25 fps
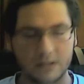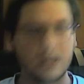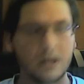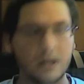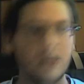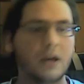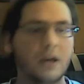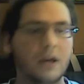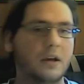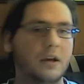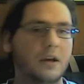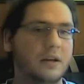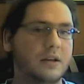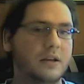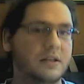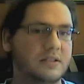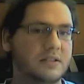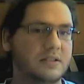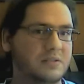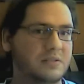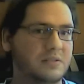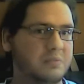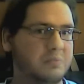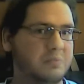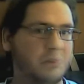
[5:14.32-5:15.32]

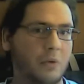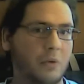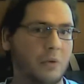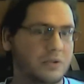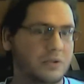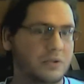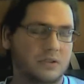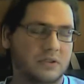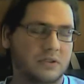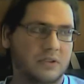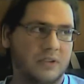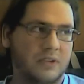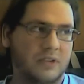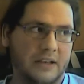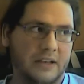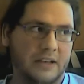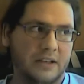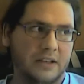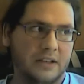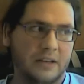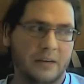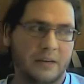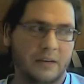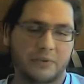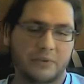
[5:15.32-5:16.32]
It's most
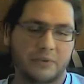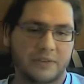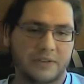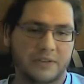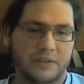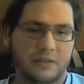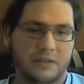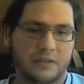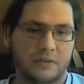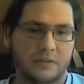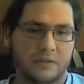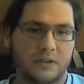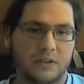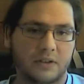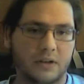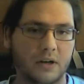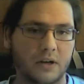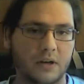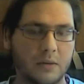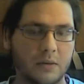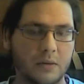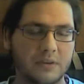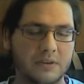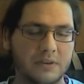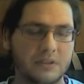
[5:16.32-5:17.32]
ninety-nine percent of the
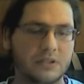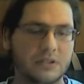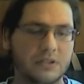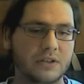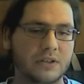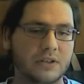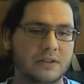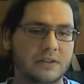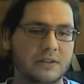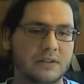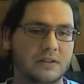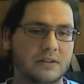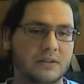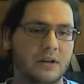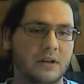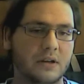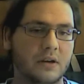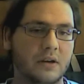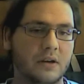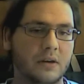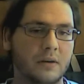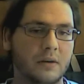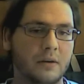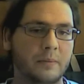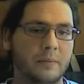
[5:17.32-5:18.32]
time is just
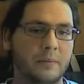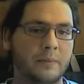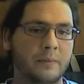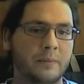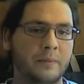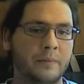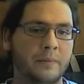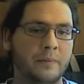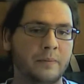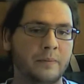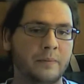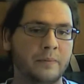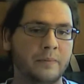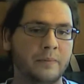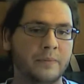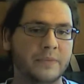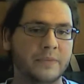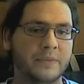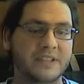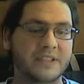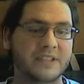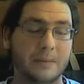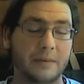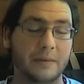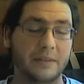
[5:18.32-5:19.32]
um,
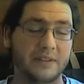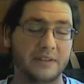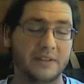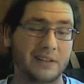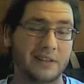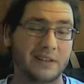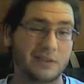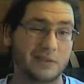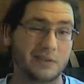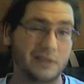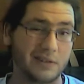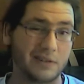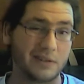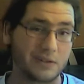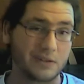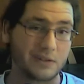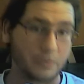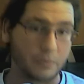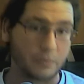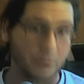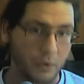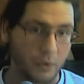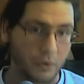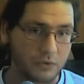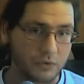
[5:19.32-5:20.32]
something that is
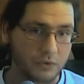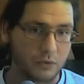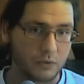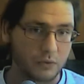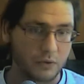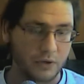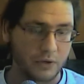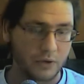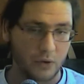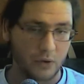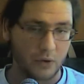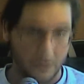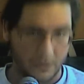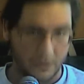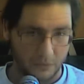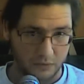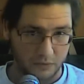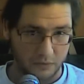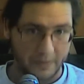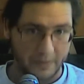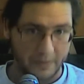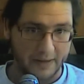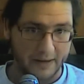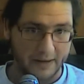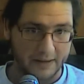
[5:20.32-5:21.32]
supposed to bring you out of
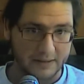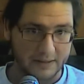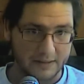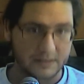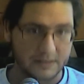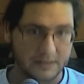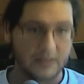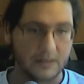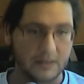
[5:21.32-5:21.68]
balance.